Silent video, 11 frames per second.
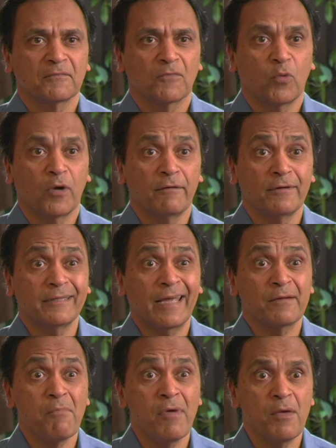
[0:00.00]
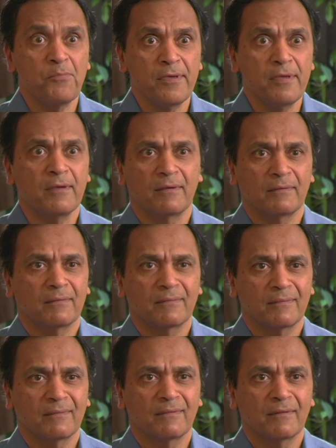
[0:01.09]
Whatever that may be,
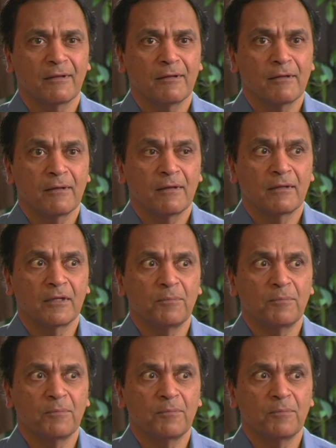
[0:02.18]
the